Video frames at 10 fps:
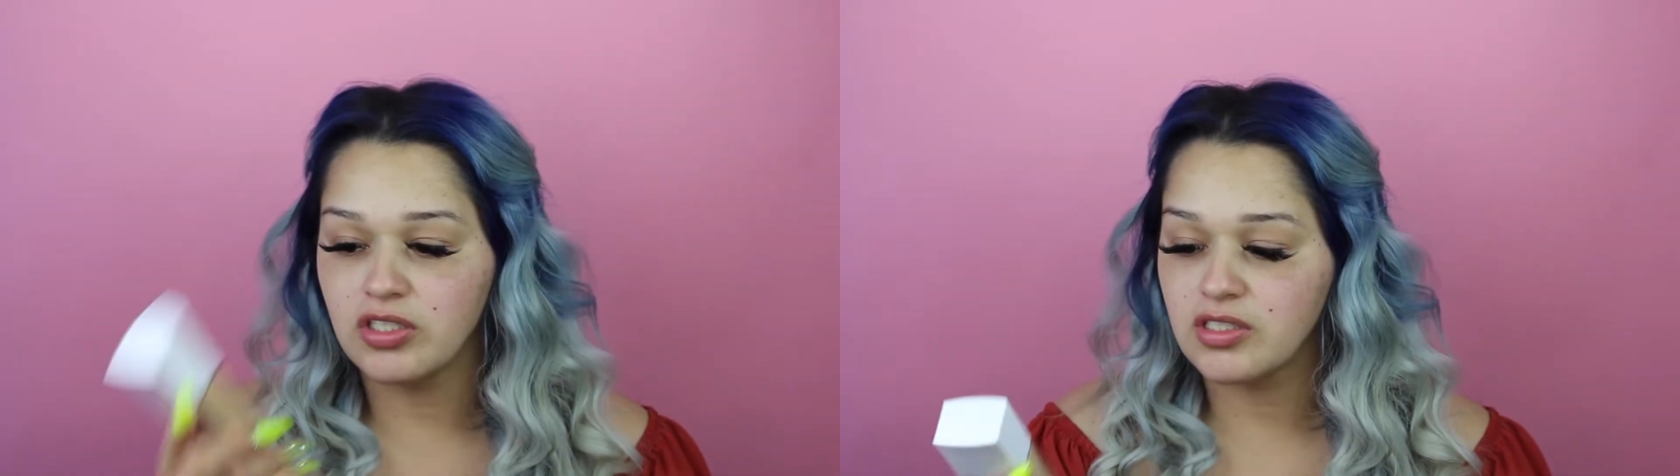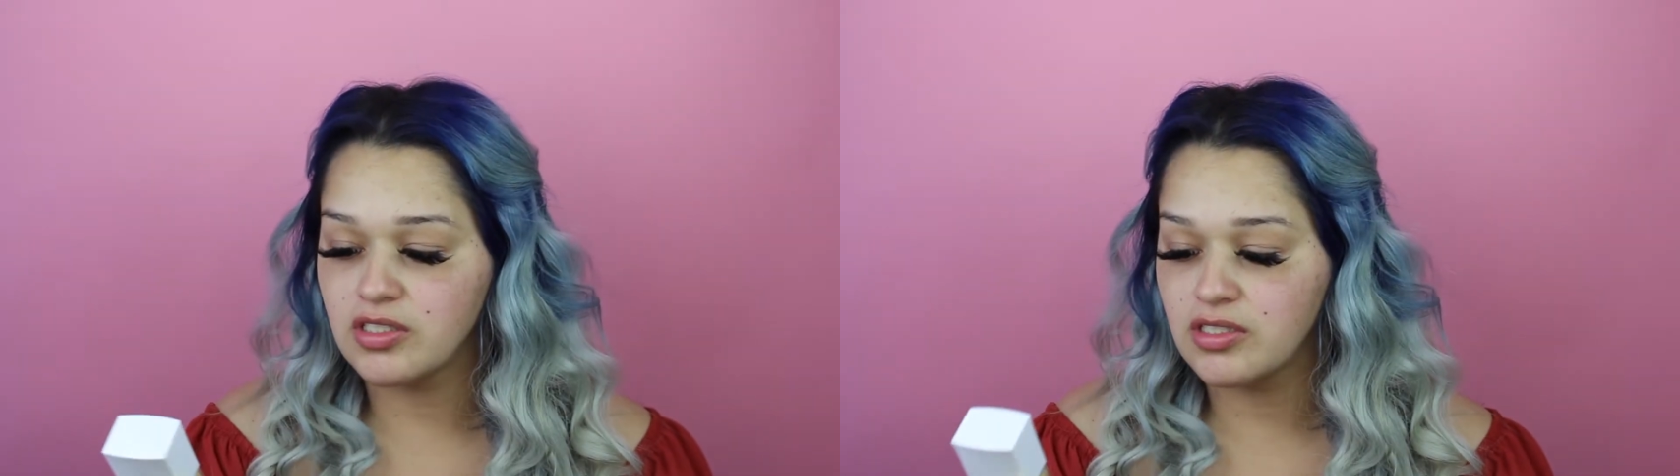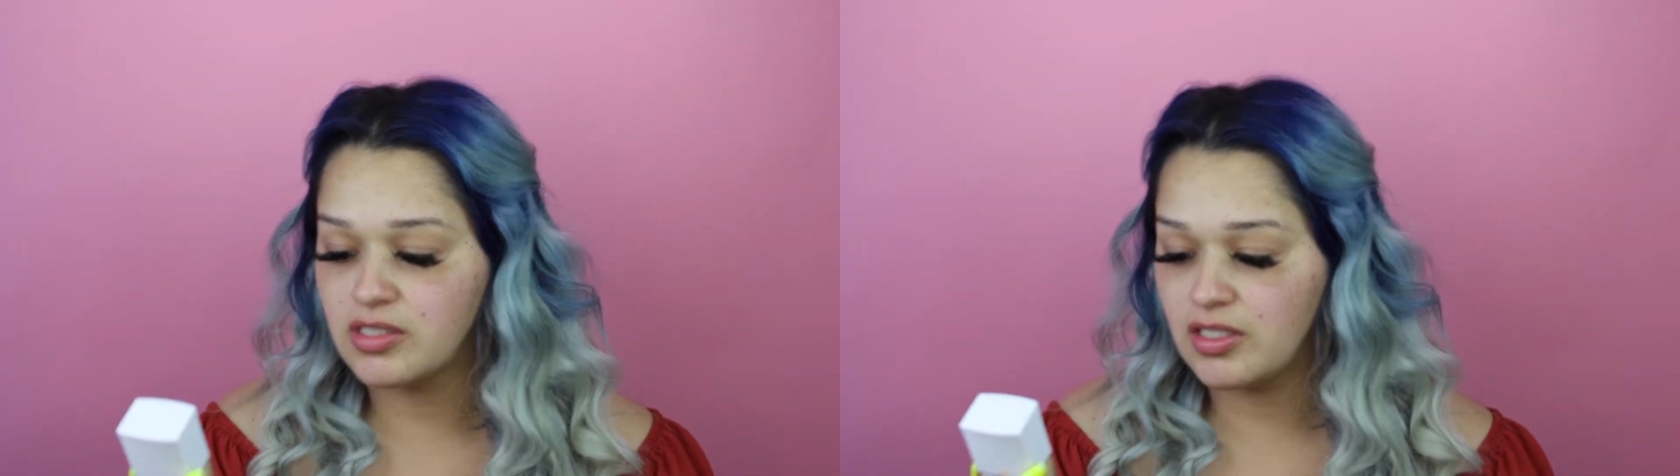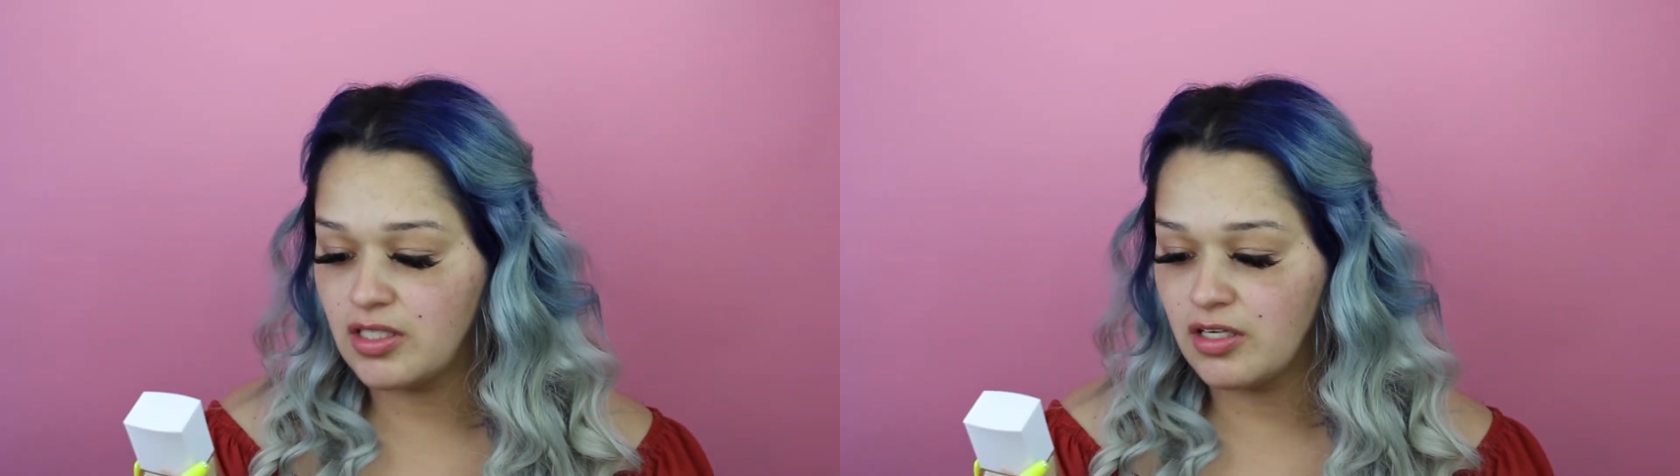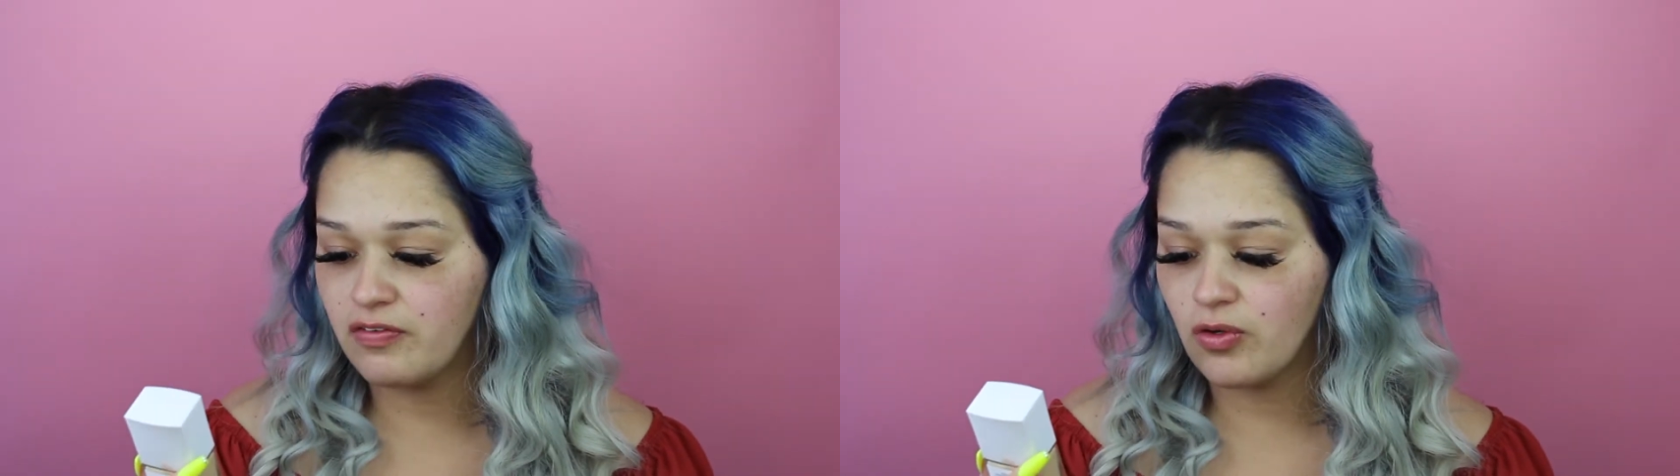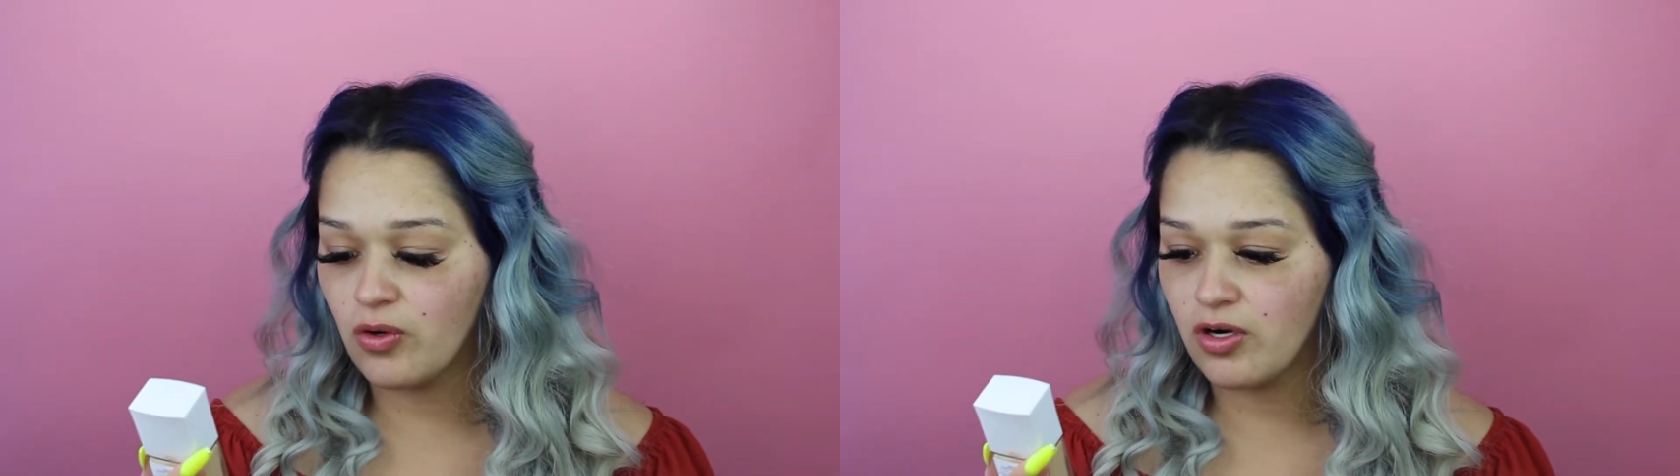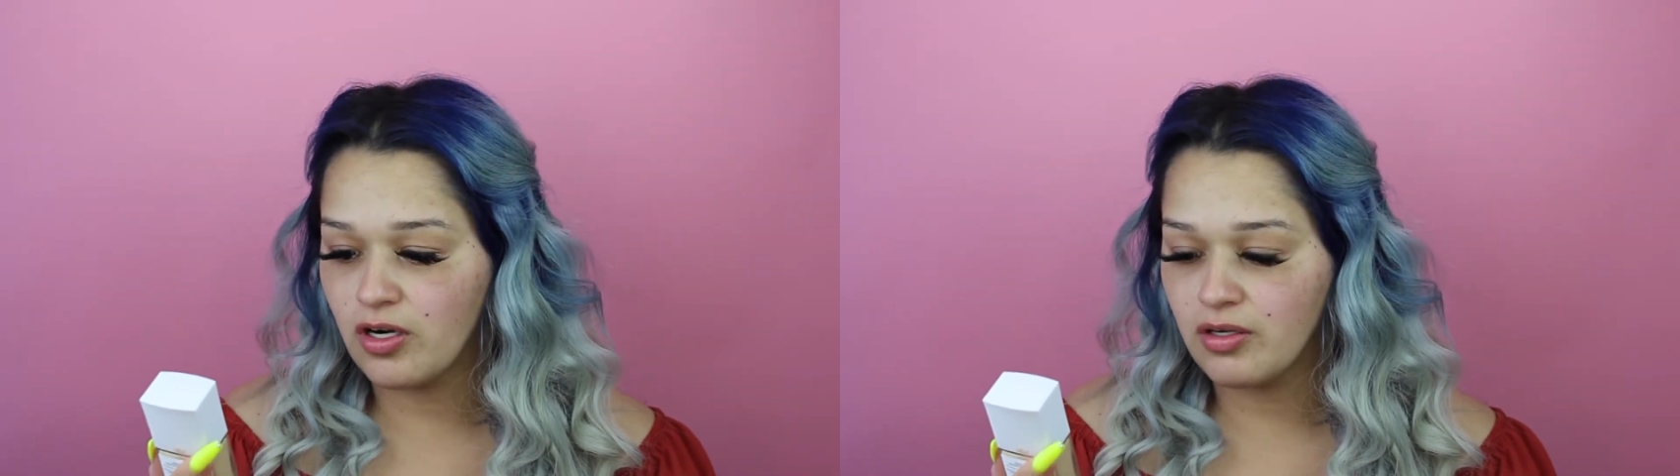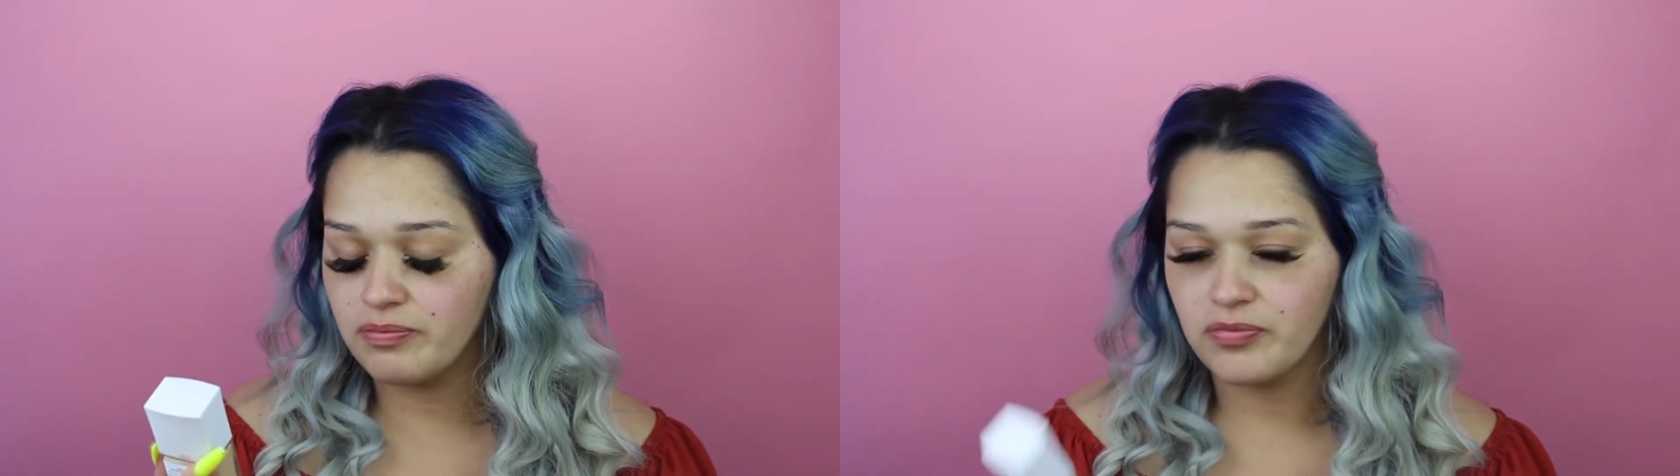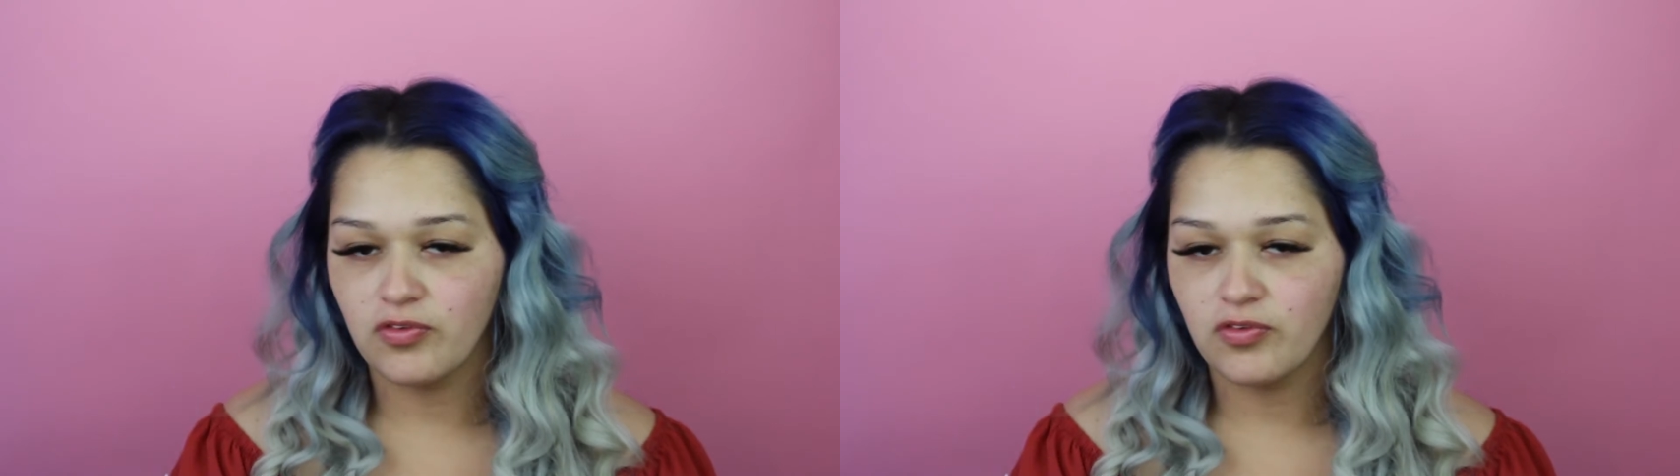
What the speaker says: This is the Flora.